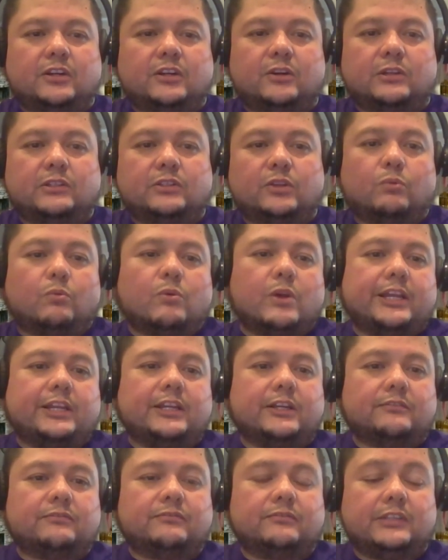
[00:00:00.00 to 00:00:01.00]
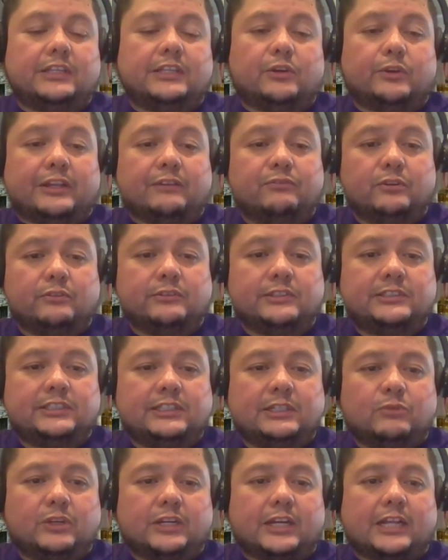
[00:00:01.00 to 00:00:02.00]
way of influencing
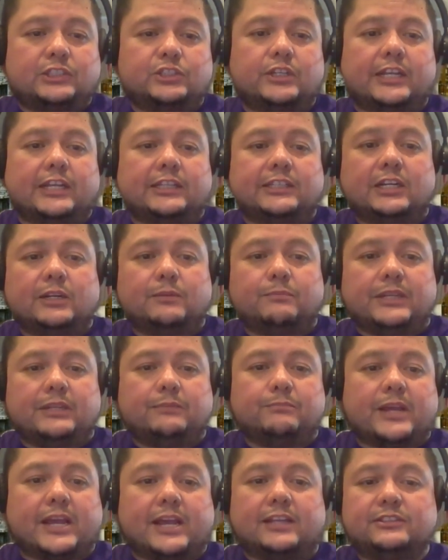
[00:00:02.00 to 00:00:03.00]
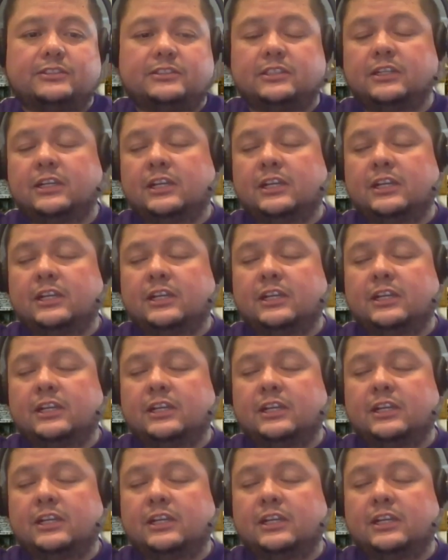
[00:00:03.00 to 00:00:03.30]
what actually ended up being passed.